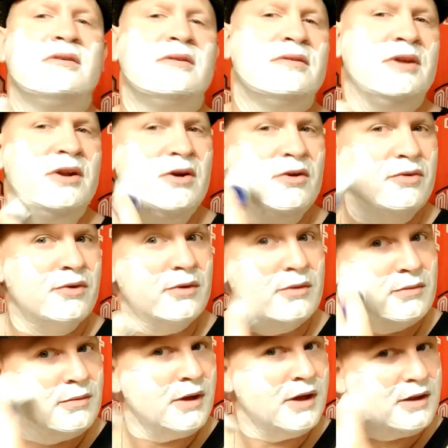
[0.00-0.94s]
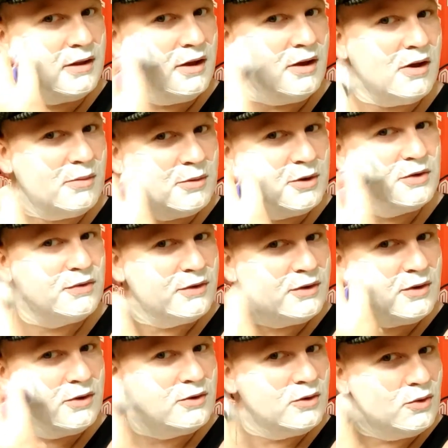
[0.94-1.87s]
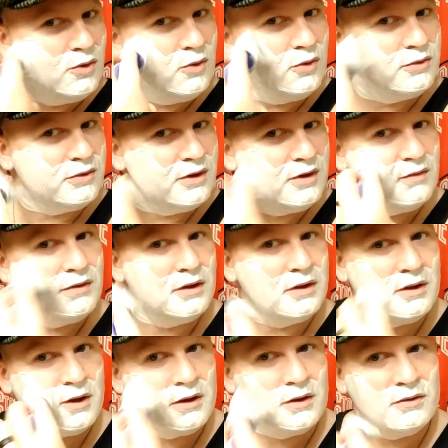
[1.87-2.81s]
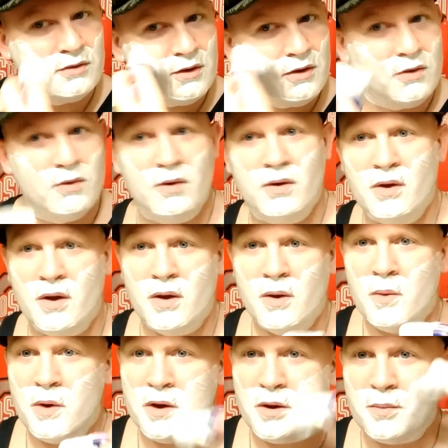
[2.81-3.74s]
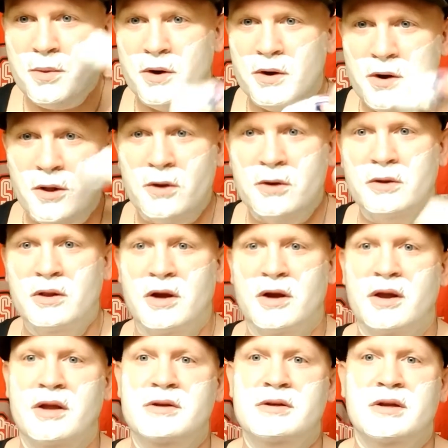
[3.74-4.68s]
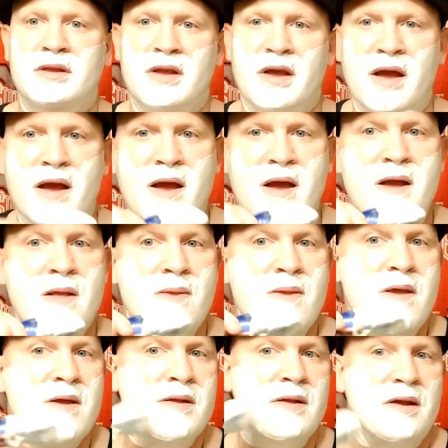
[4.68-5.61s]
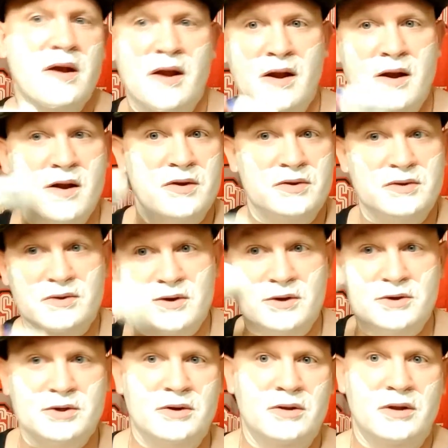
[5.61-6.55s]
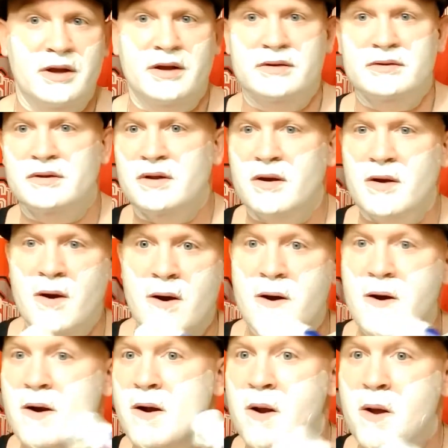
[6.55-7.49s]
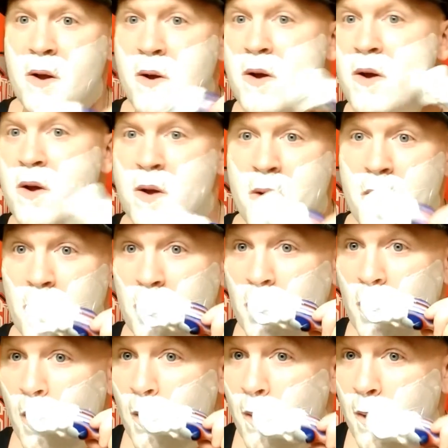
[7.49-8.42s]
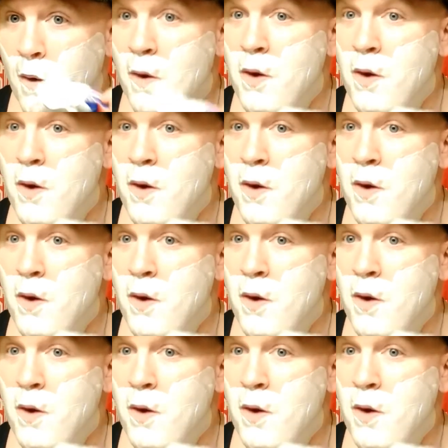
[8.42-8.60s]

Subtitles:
you know, for like the Amish for their tools and everything, so we can put all our luggage in that and then kind of stretch our legs in the car. So